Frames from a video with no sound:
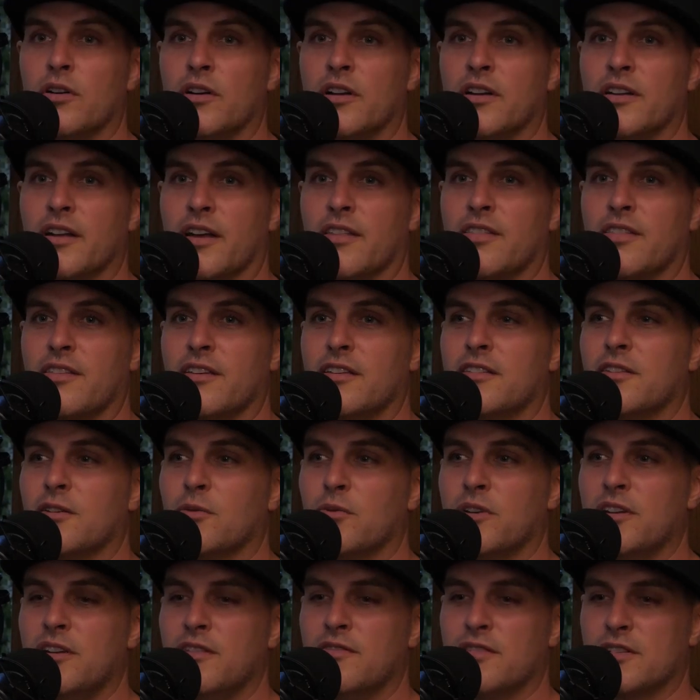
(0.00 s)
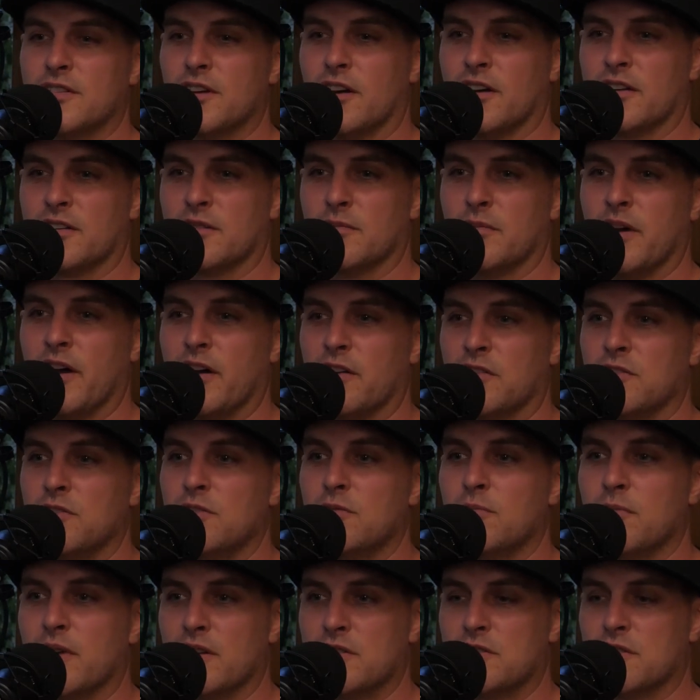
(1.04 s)
and I think that we even talked about, you
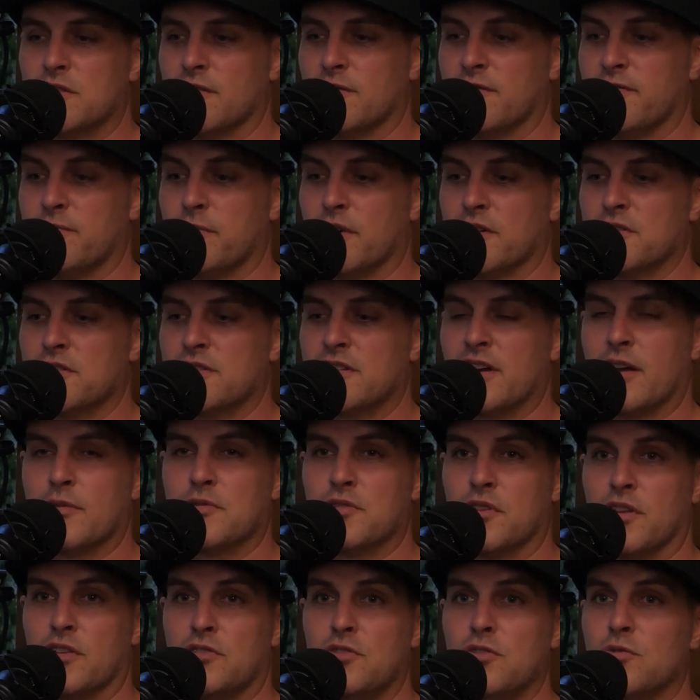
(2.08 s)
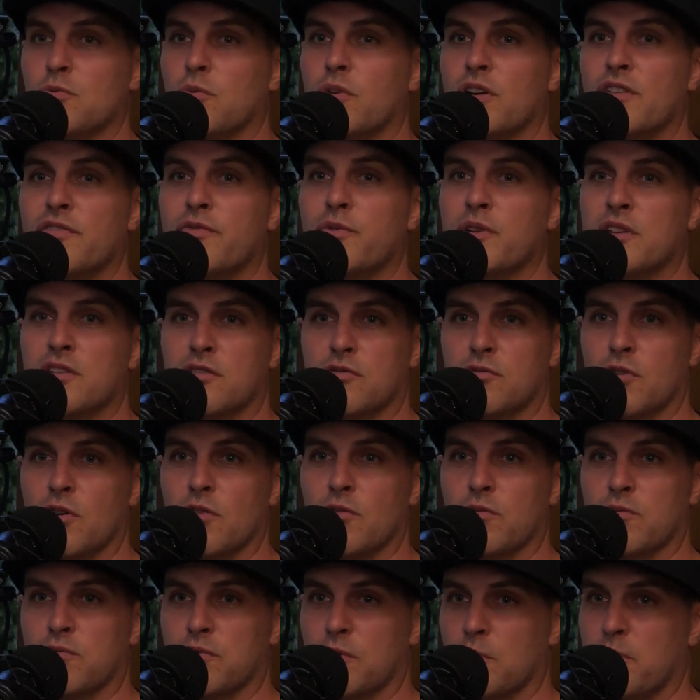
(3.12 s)
mentioned a bunch of times, you're like, dude, what if we could grow
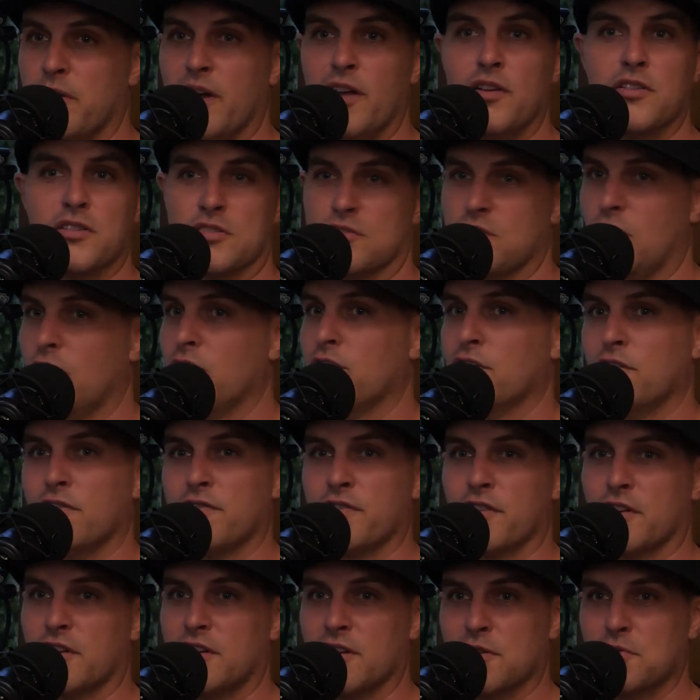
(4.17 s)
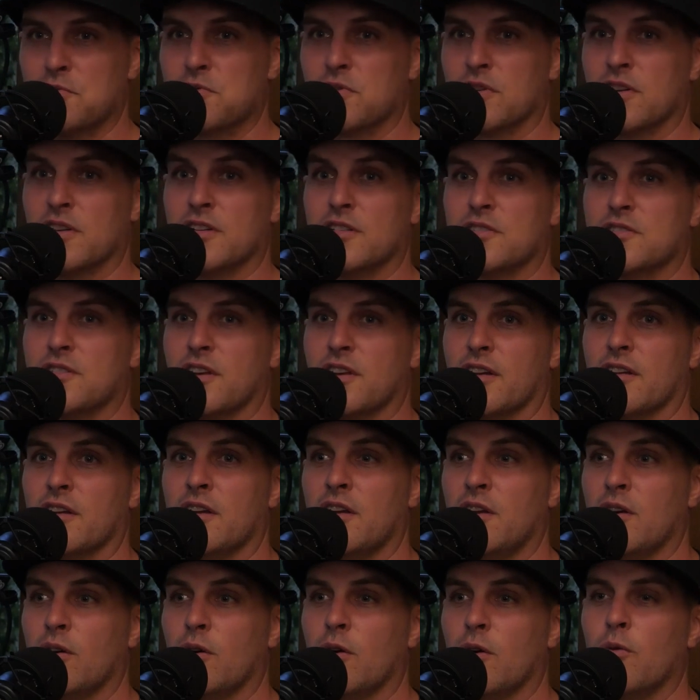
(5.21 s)
rebellions all over the country? And it's like,
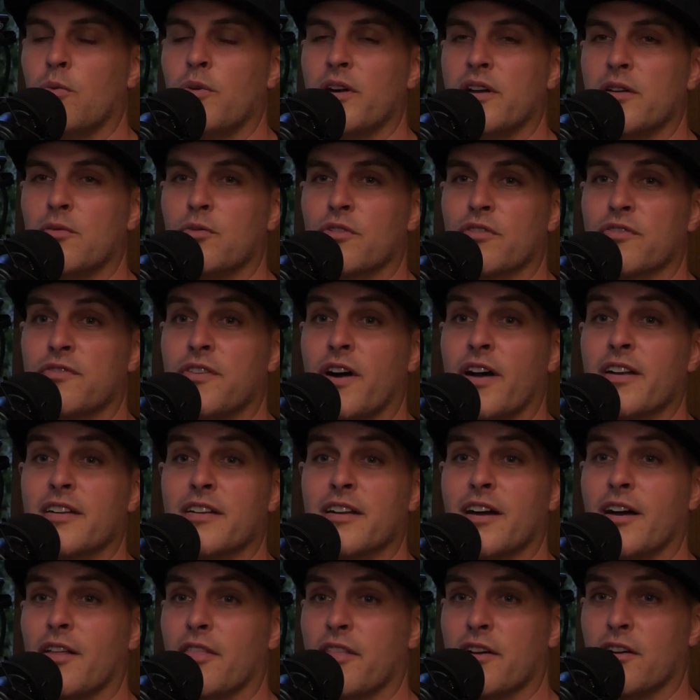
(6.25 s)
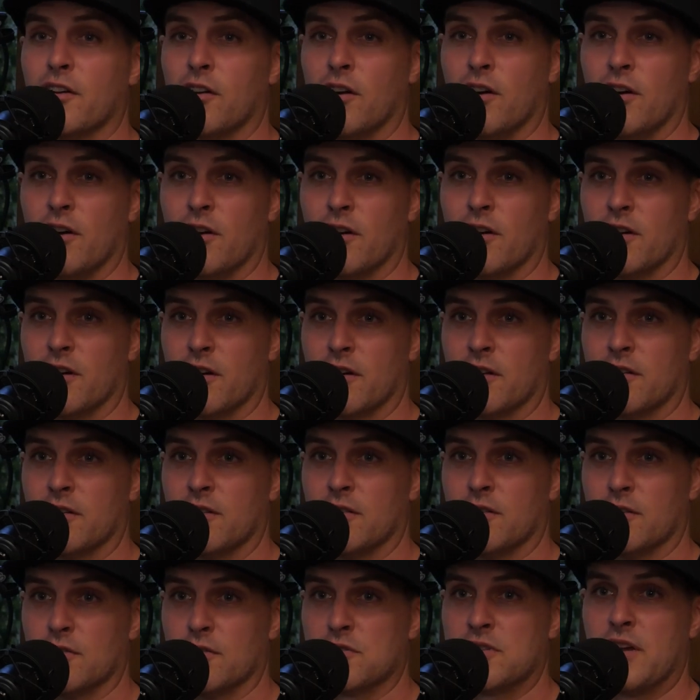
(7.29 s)
oh, wait, we're finding out there are
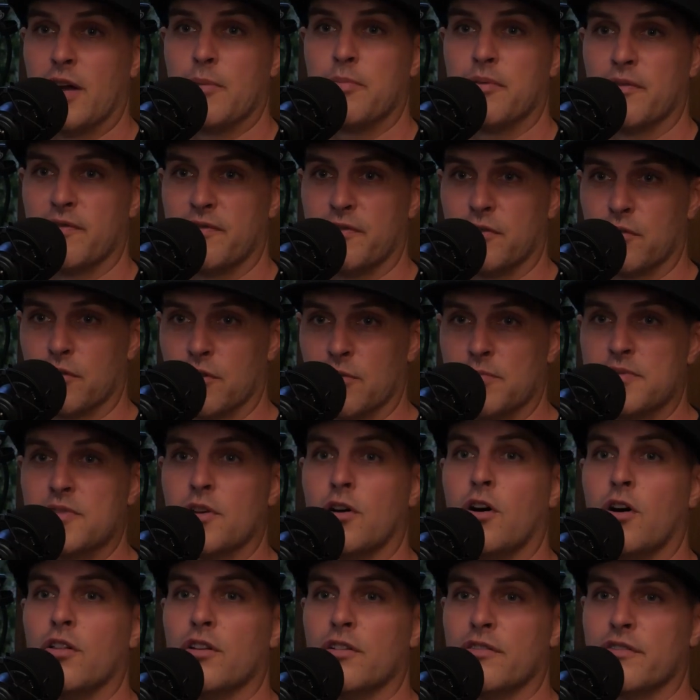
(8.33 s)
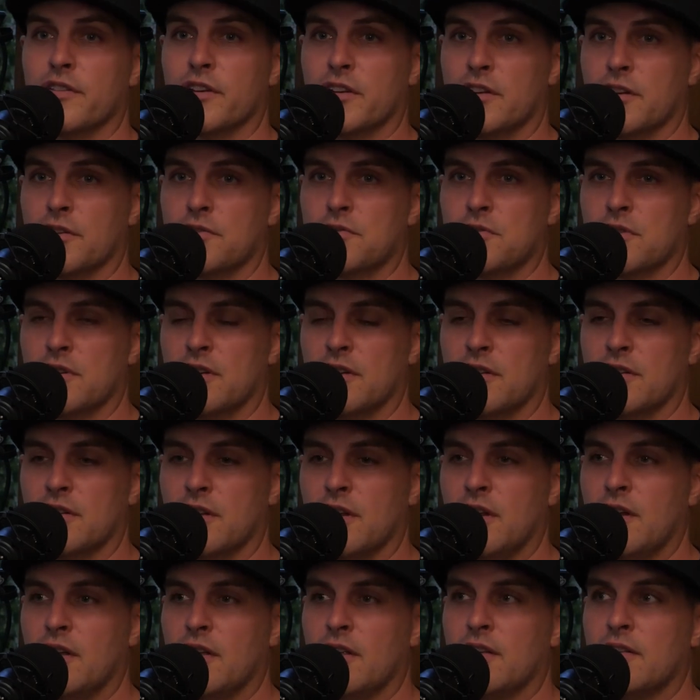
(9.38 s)
those type of groups all over the country. And
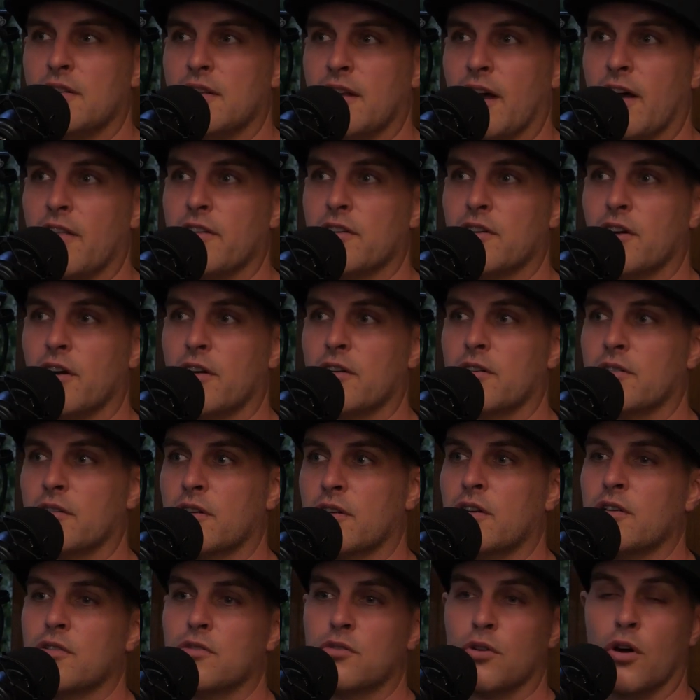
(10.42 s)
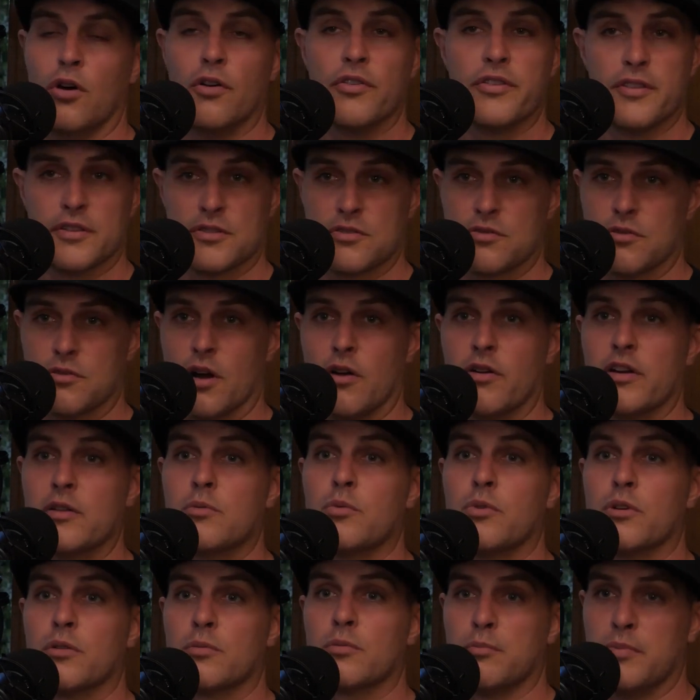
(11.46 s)
now that our growth is growing,
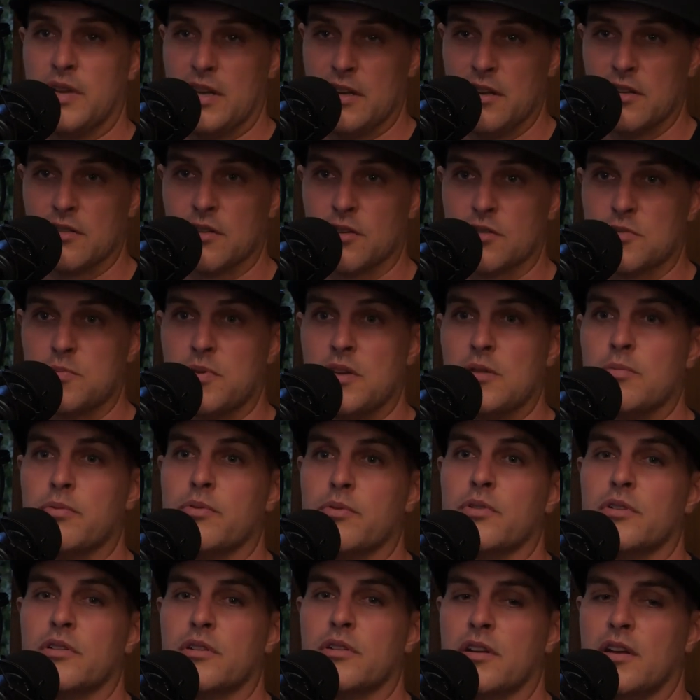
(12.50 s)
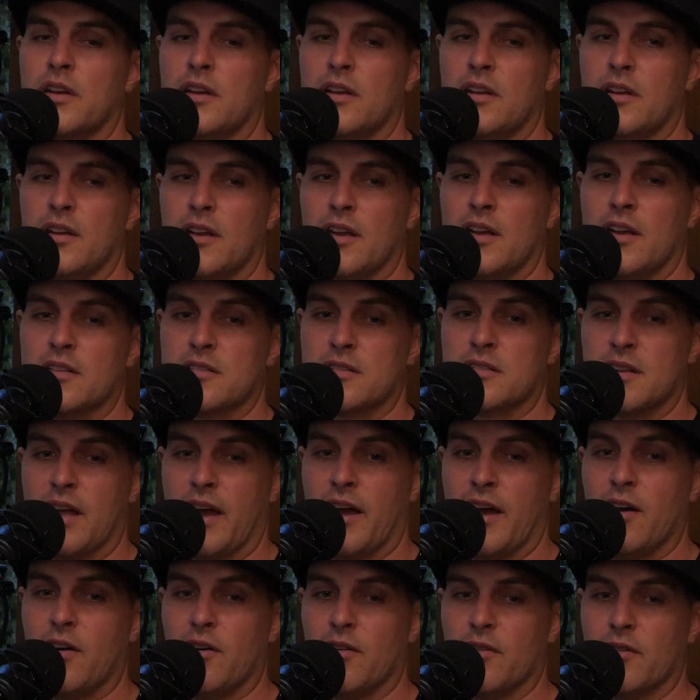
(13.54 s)
we're meeting those people, and it's
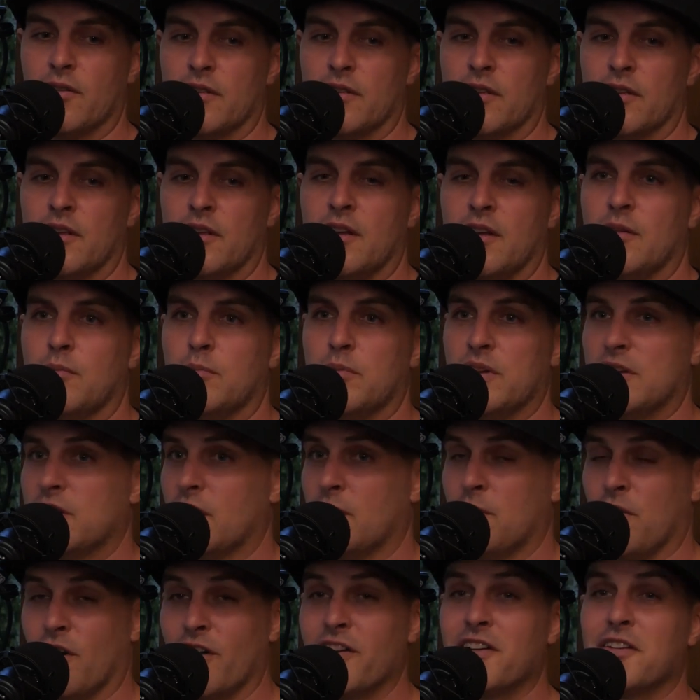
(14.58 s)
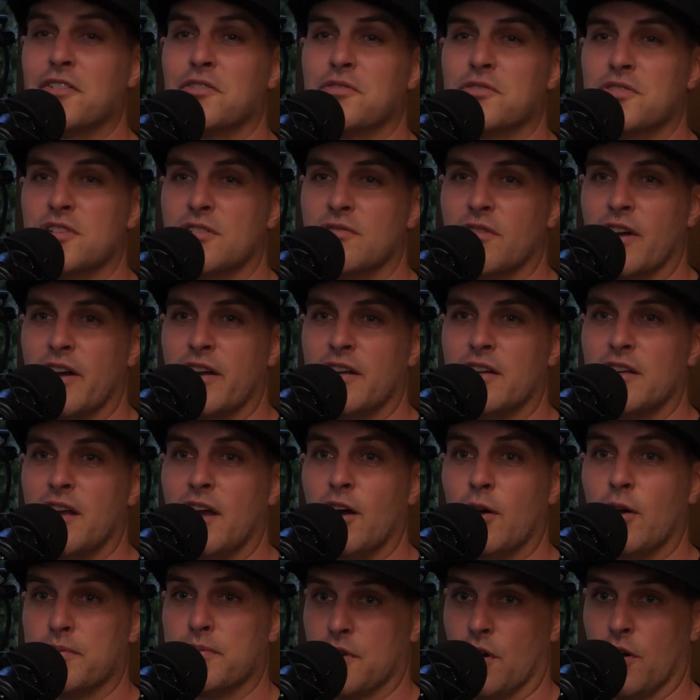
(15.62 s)
now become our energy, right? It
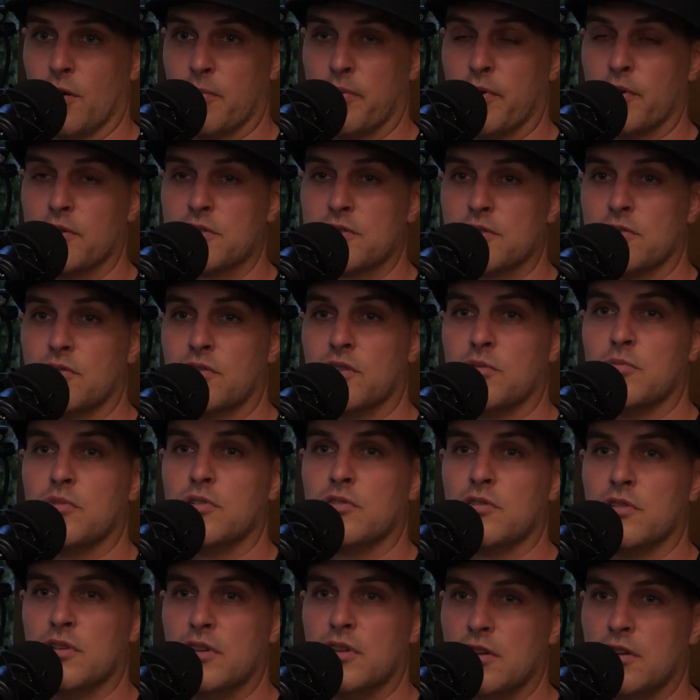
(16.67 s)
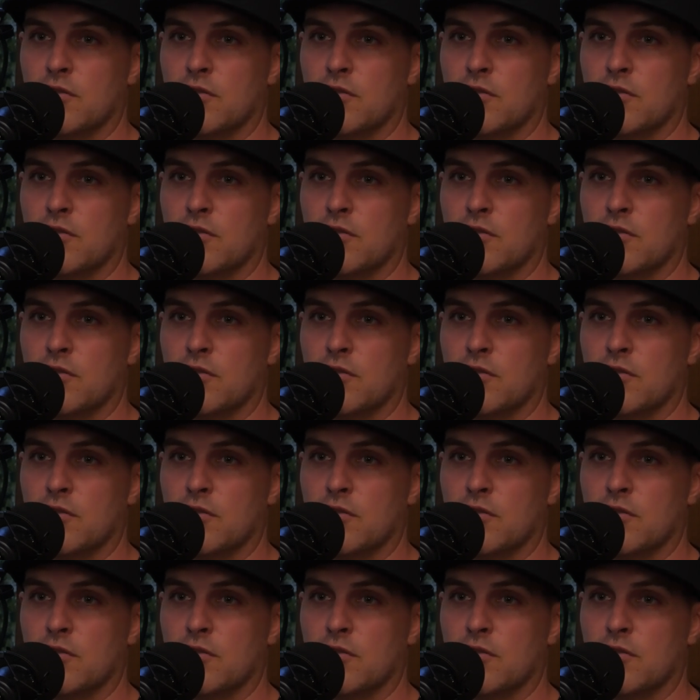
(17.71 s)
helps our personal community grow.